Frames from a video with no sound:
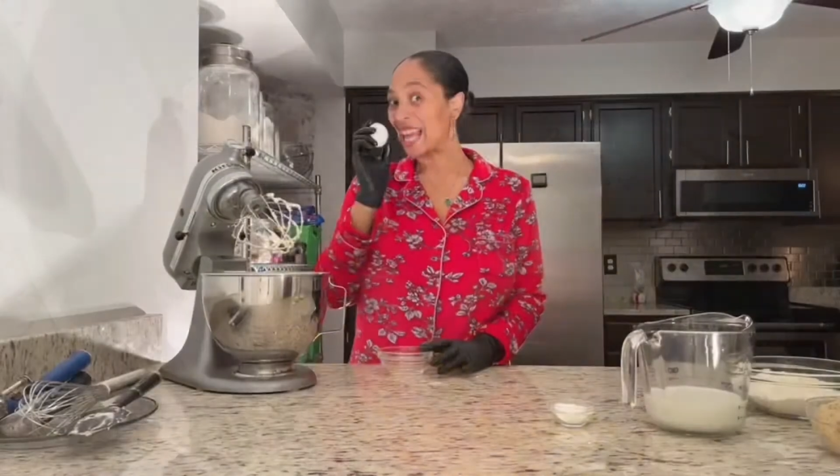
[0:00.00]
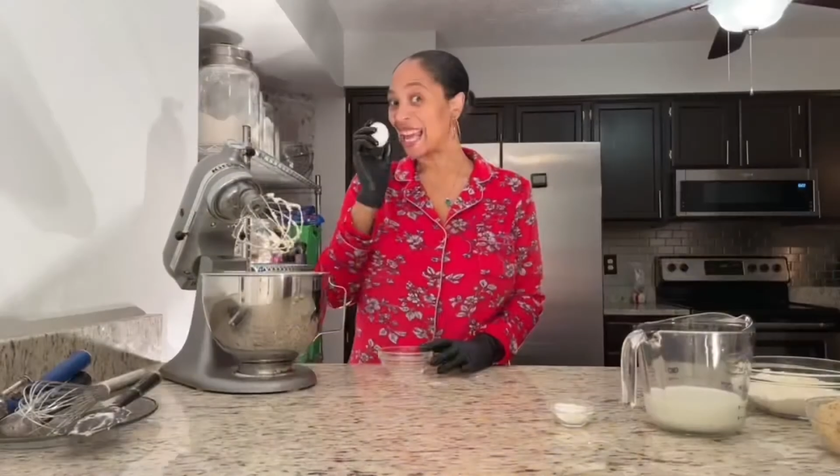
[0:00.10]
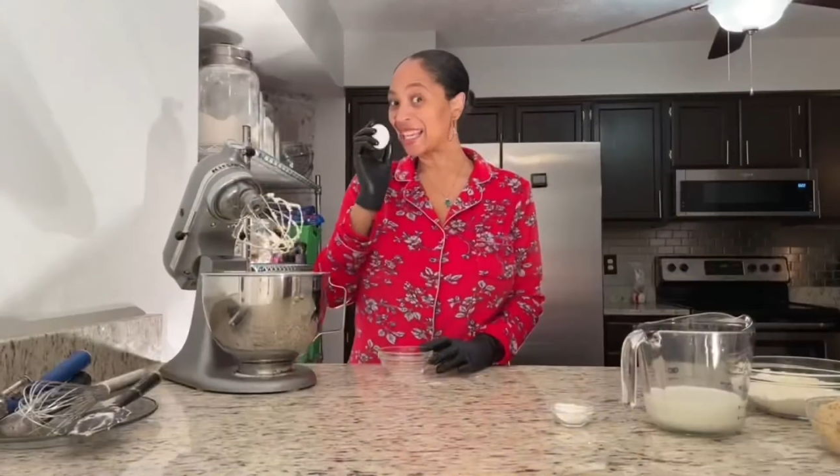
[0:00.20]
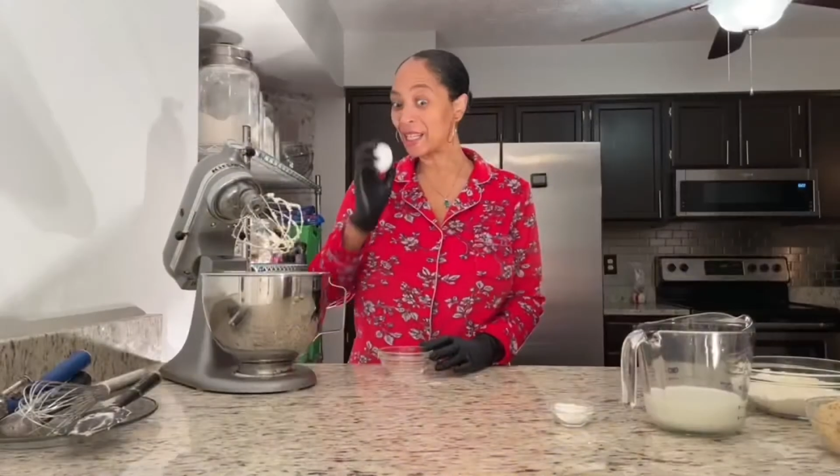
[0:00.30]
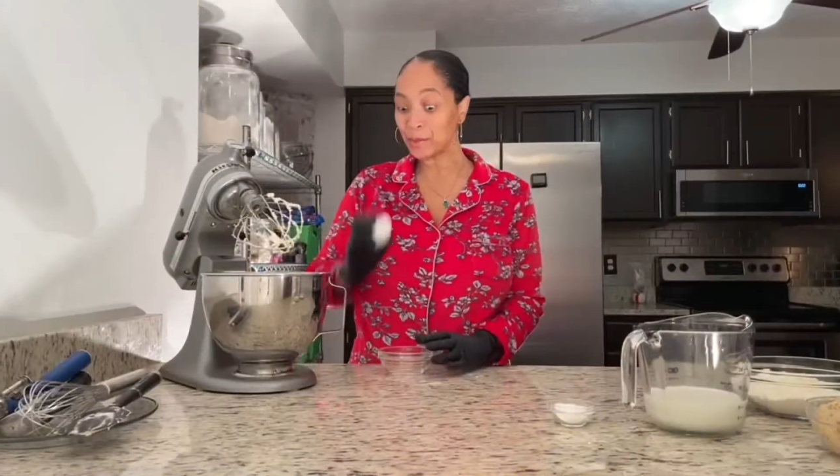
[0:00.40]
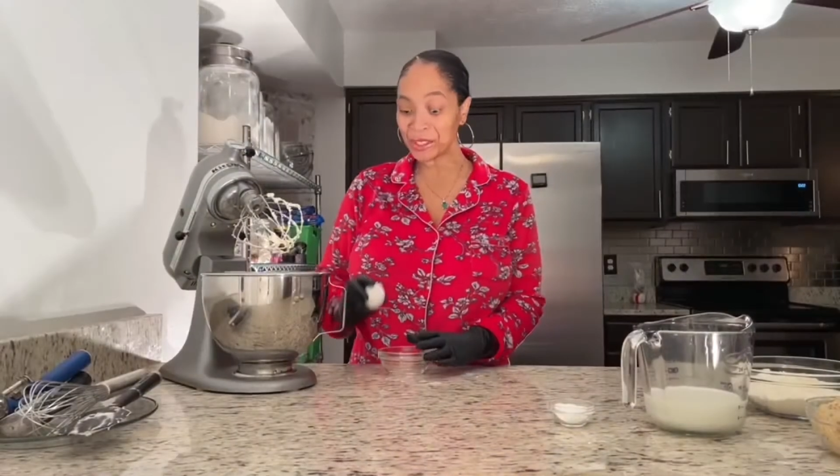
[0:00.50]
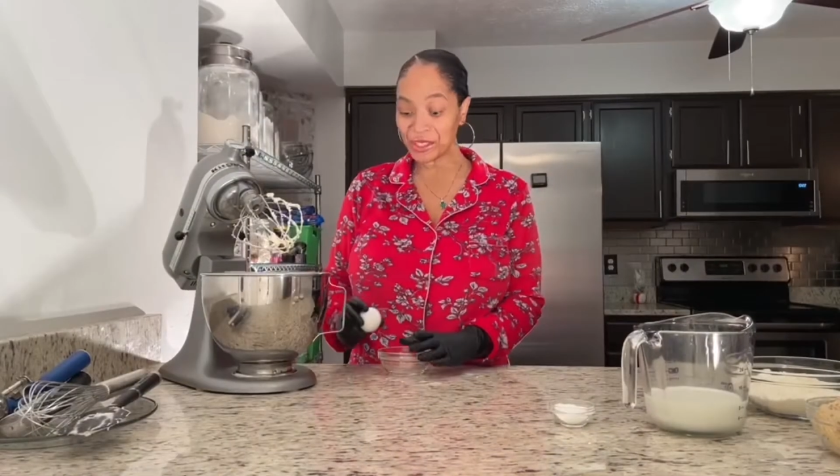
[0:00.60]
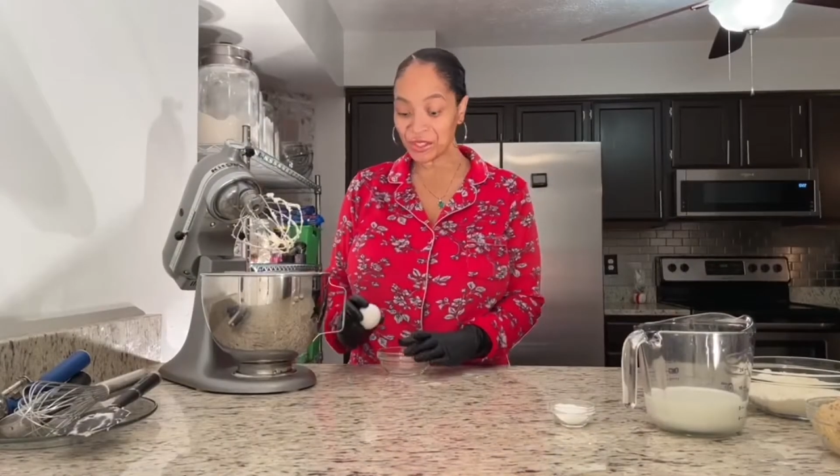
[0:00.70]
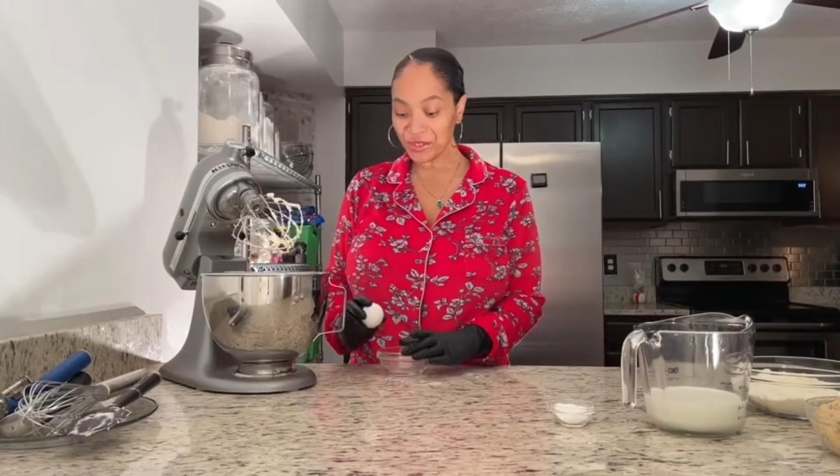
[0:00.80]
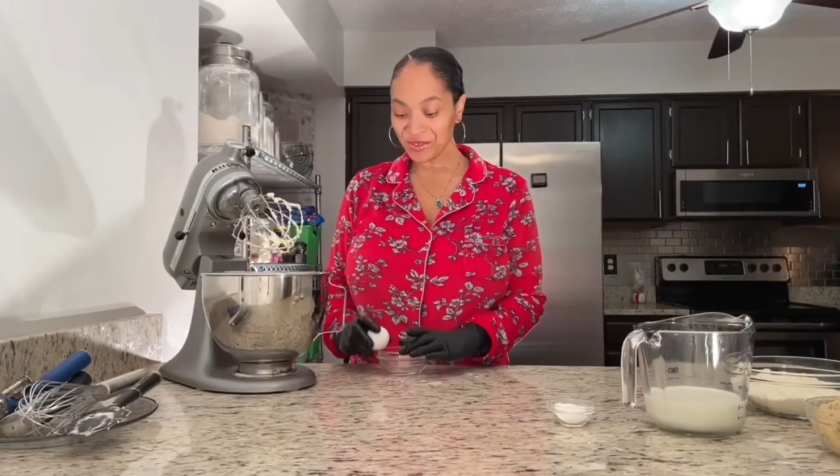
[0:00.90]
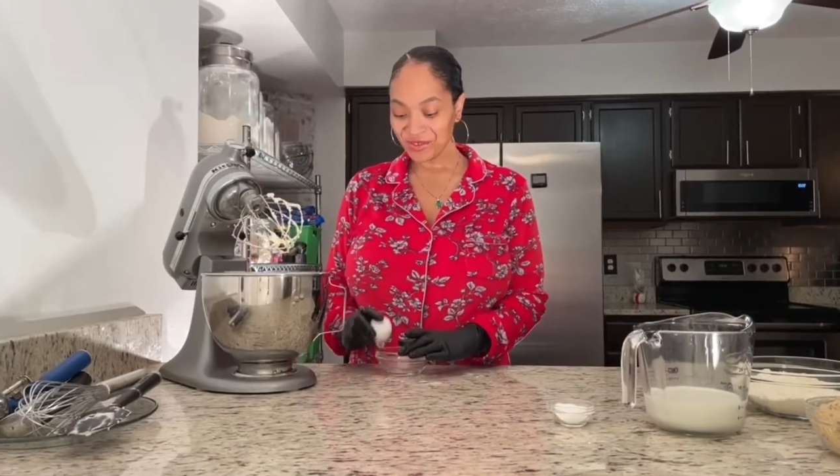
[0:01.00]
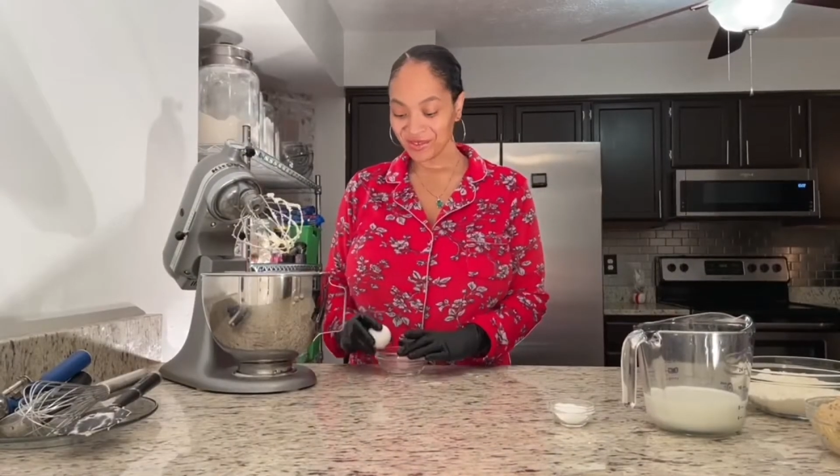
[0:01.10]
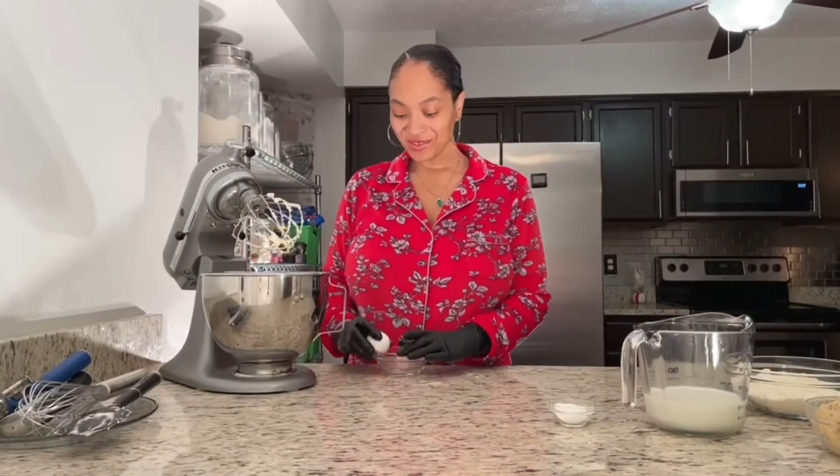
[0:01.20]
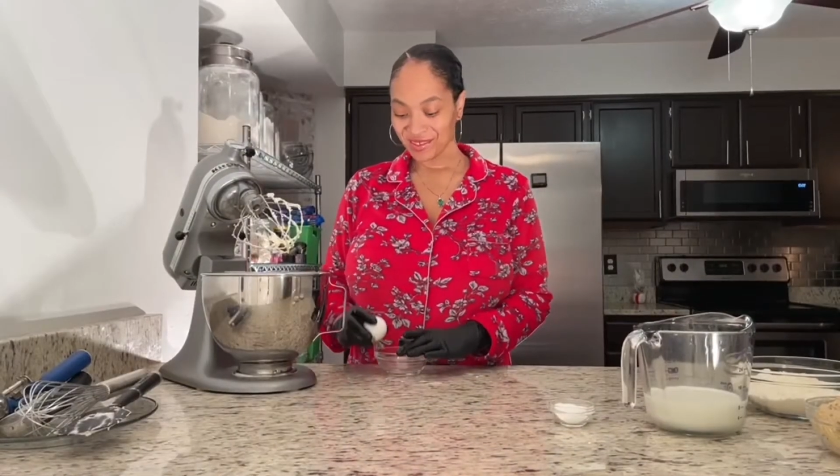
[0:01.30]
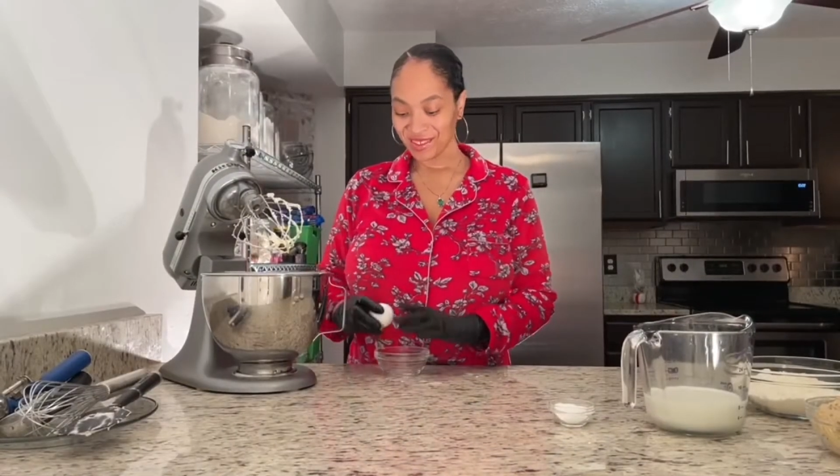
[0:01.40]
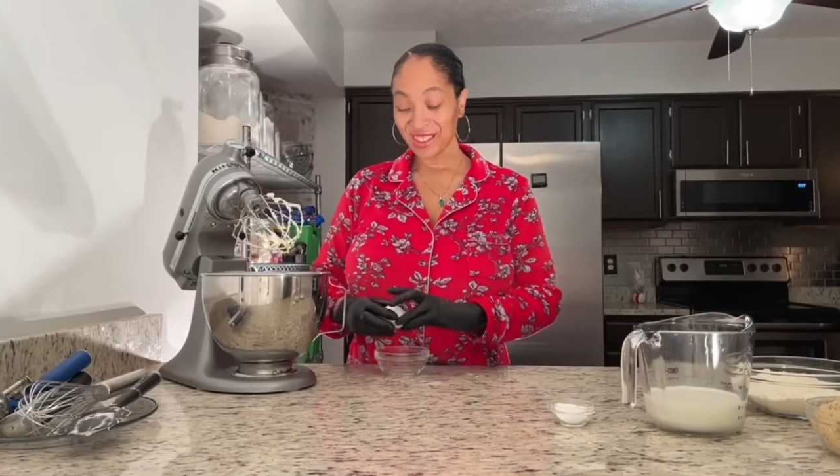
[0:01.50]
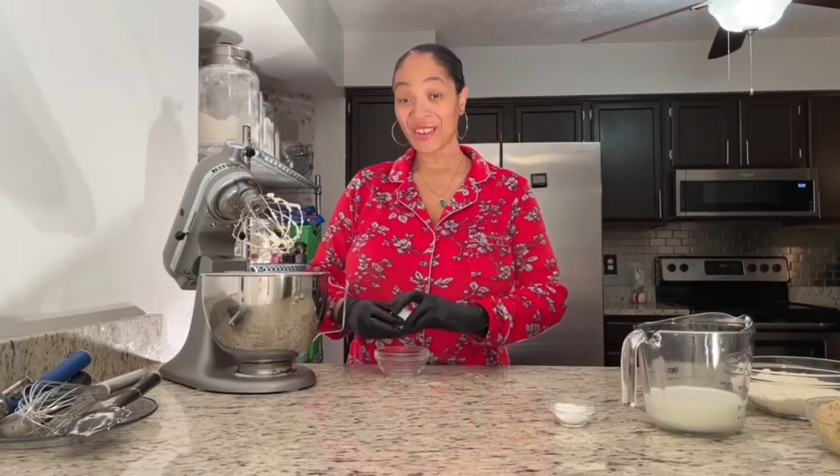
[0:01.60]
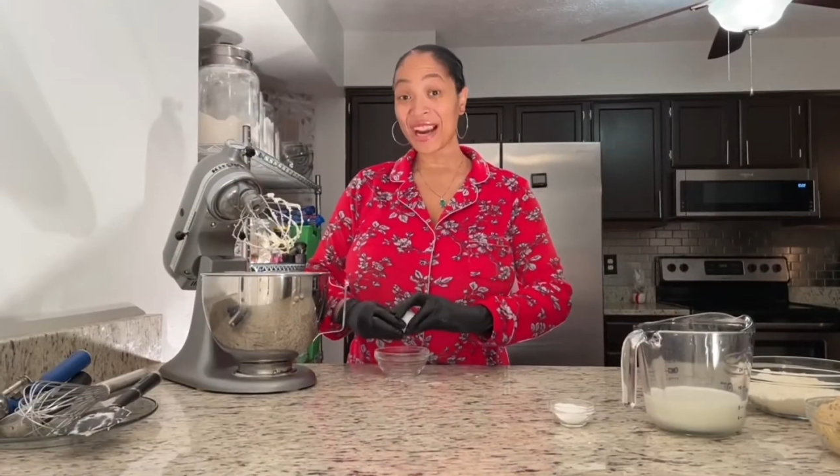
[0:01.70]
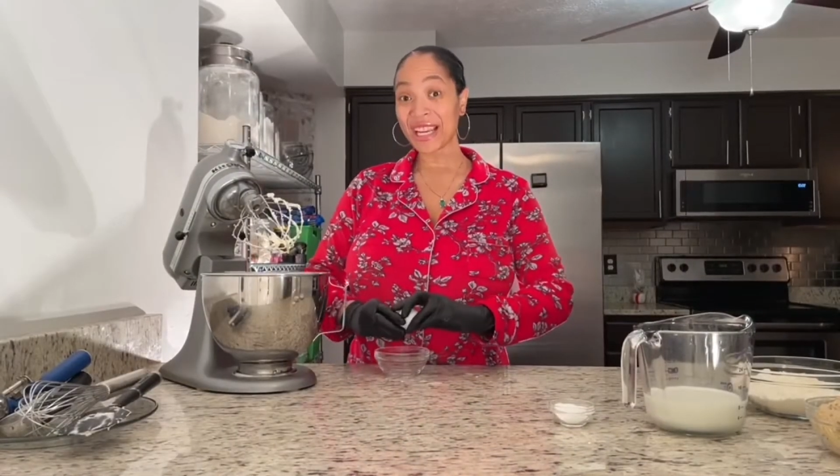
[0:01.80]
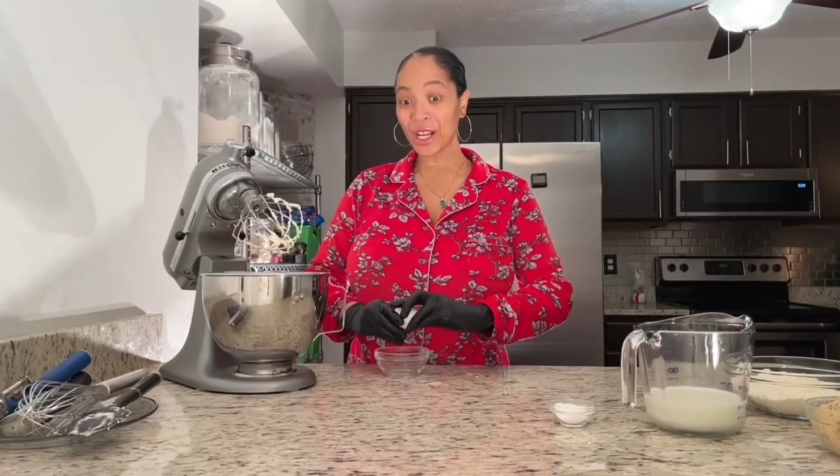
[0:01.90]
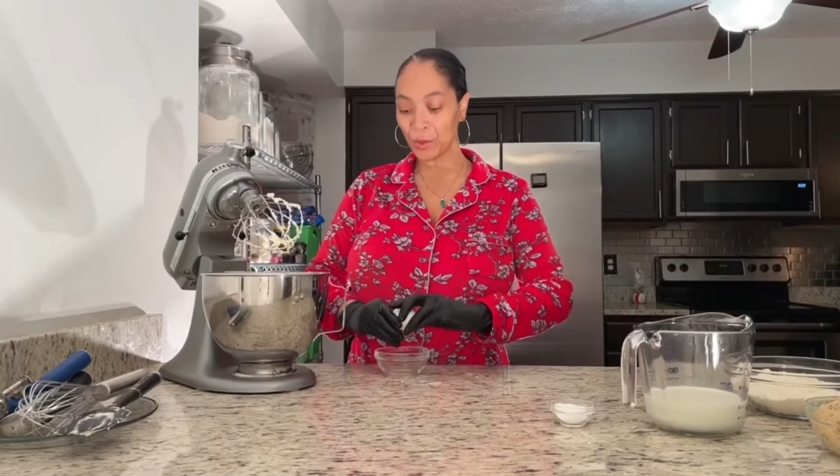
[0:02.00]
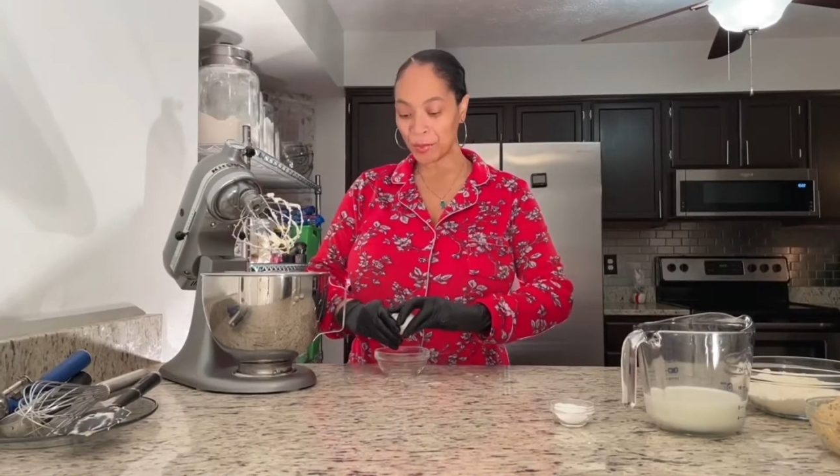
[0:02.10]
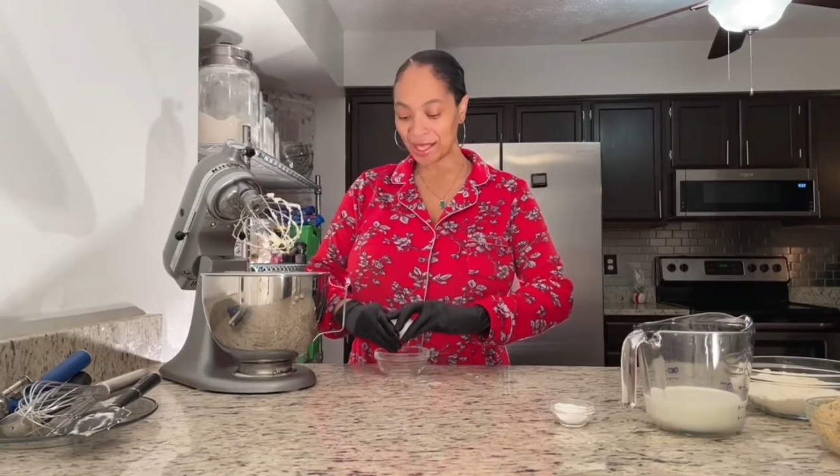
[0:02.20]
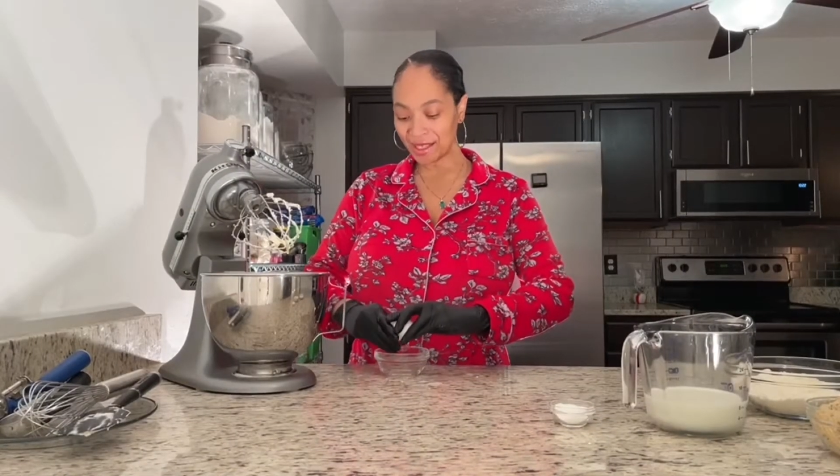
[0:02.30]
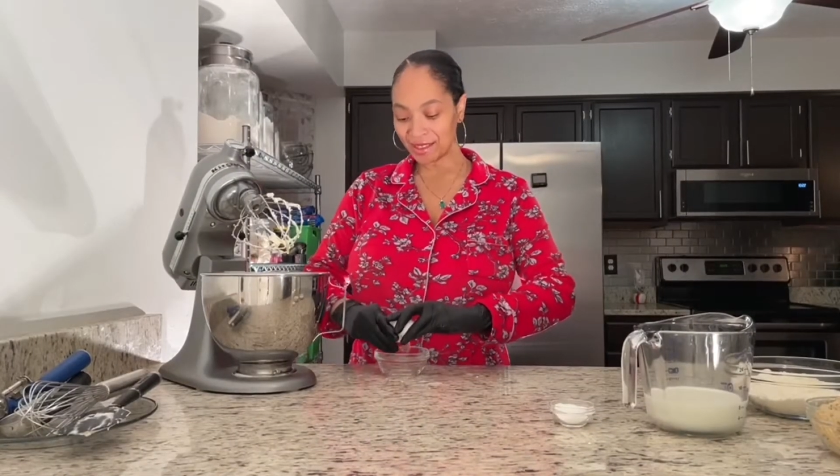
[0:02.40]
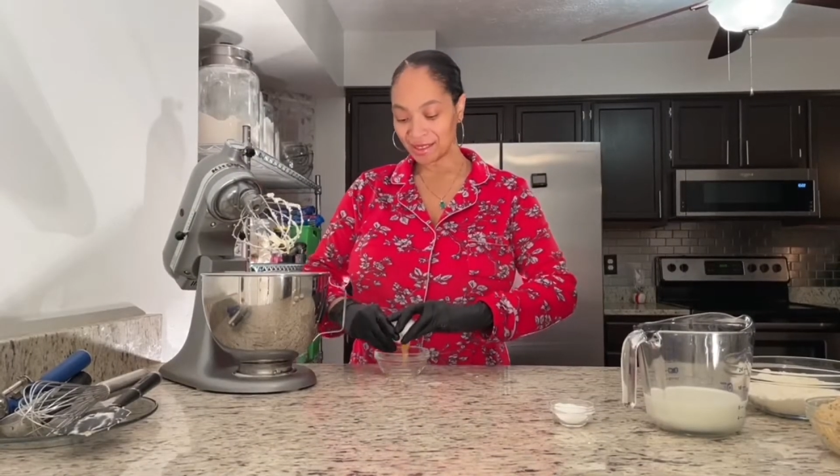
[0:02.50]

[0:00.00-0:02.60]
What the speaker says: Egg number 2. Crack it open,